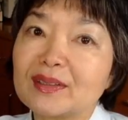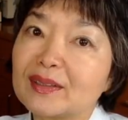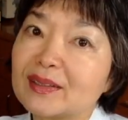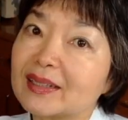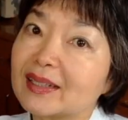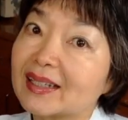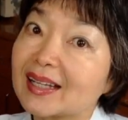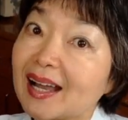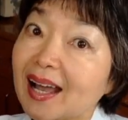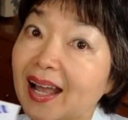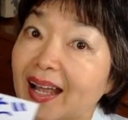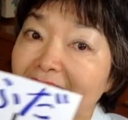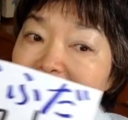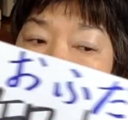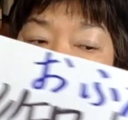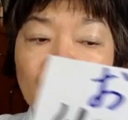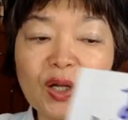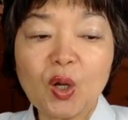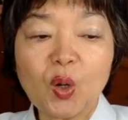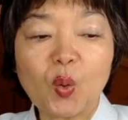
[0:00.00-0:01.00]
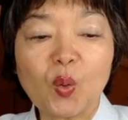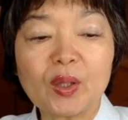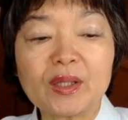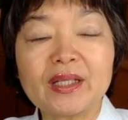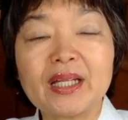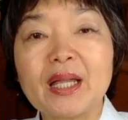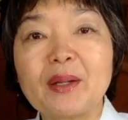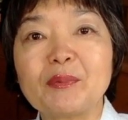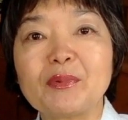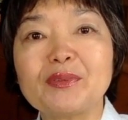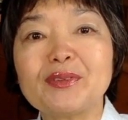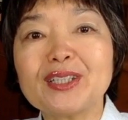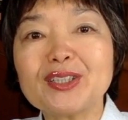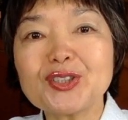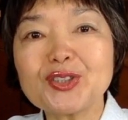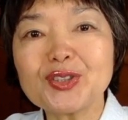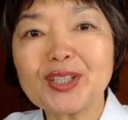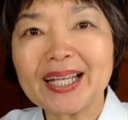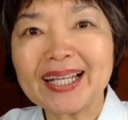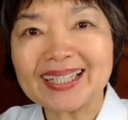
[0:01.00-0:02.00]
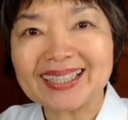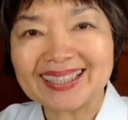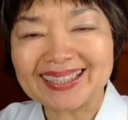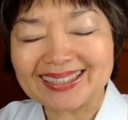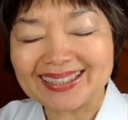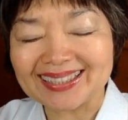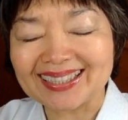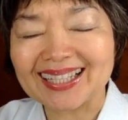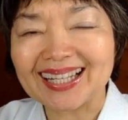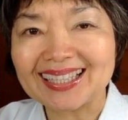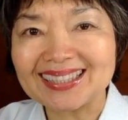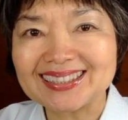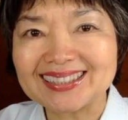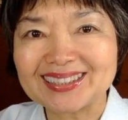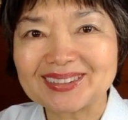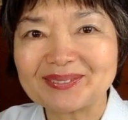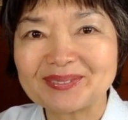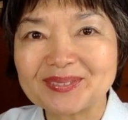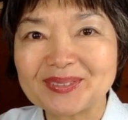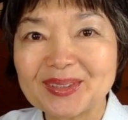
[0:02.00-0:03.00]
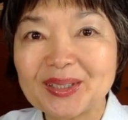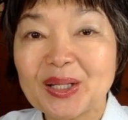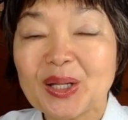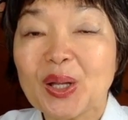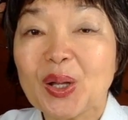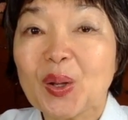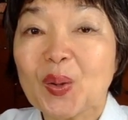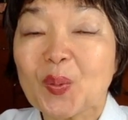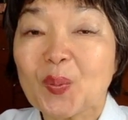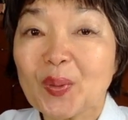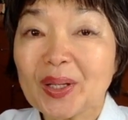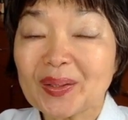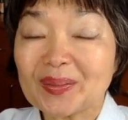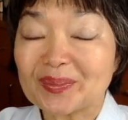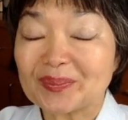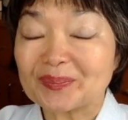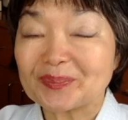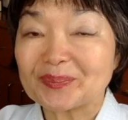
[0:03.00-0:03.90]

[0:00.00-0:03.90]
the god or name of the shrine in kanji. Well,